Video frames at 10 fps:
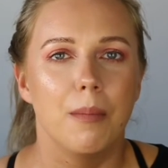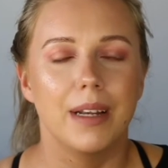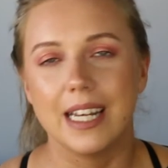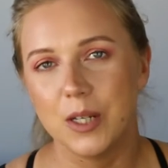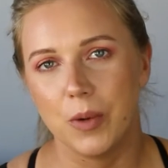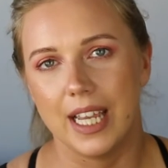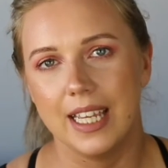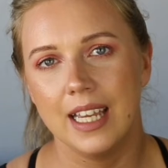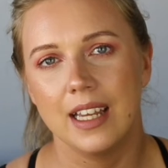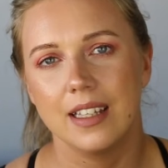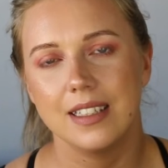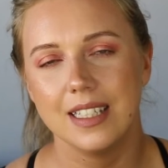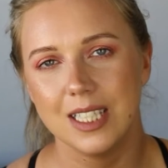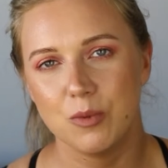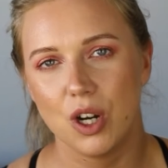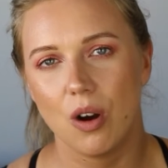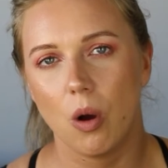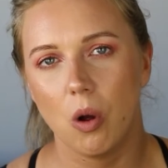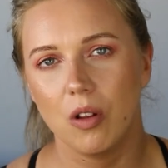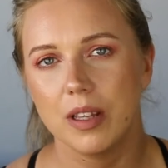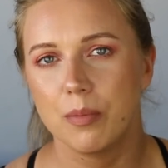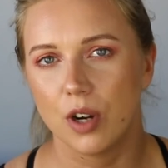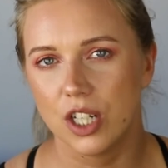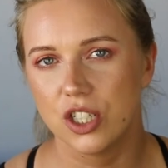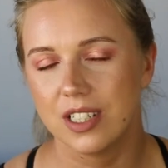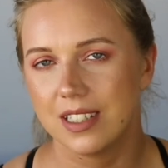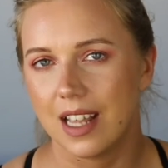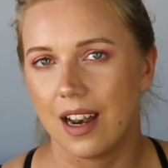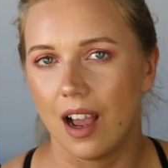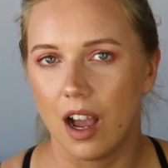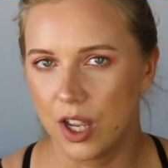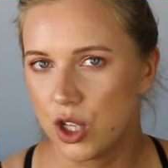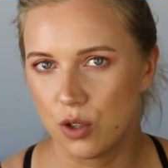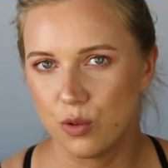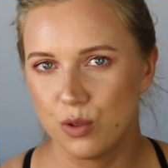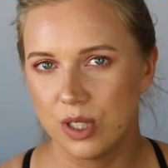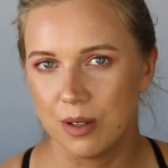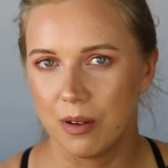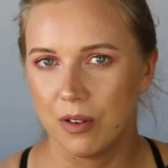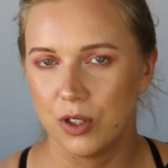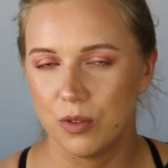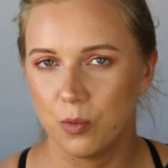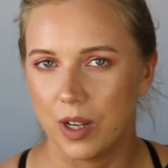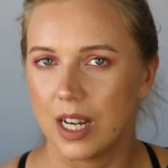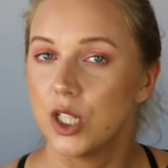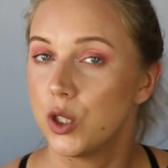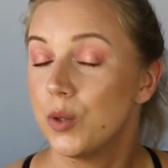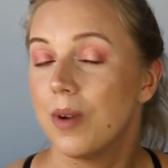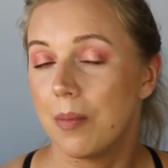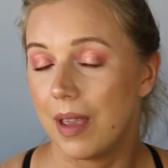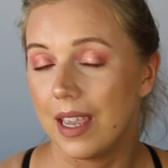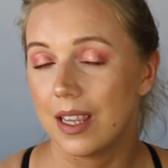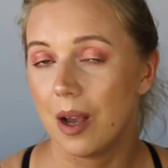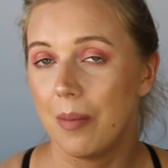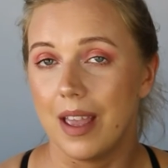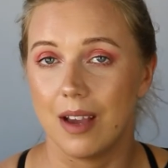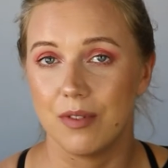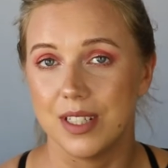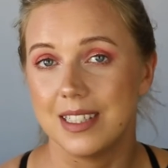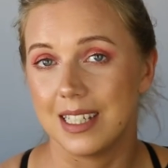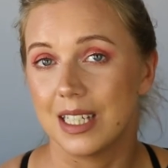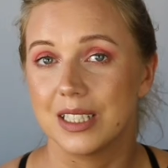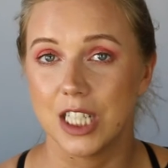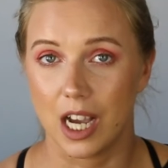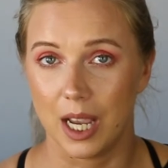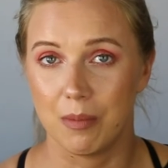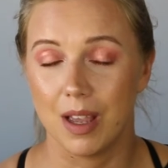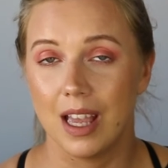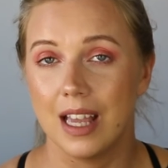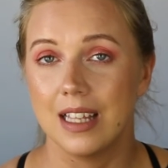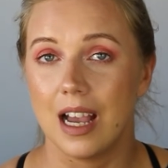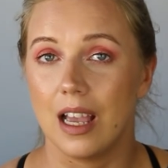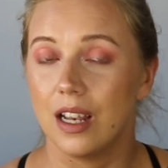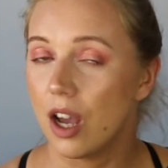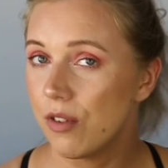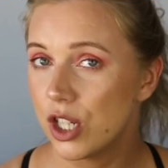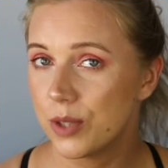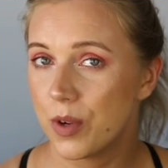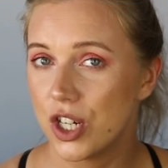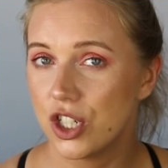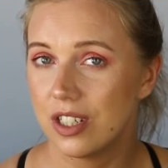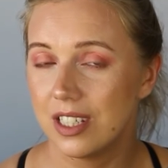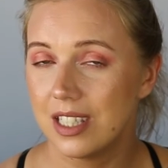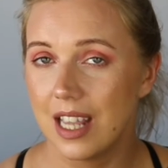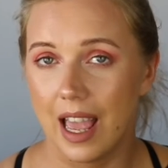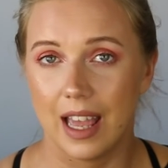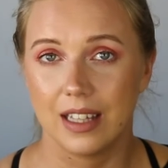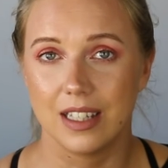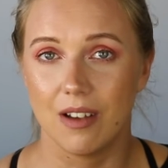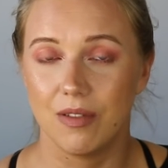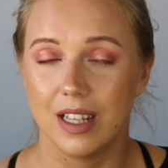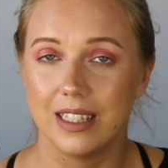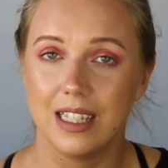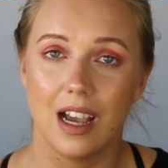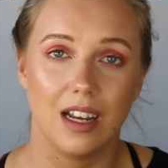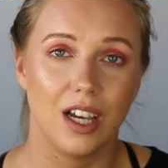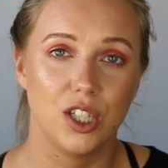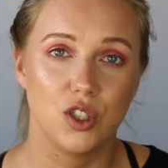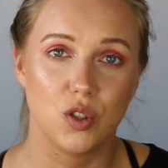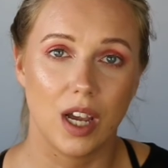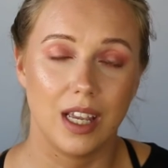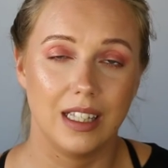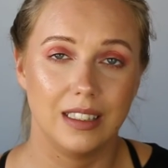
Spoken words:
But anyway, these were all the brushes that I use when I do my makeup every single time. I love those brushes and definitely I like to try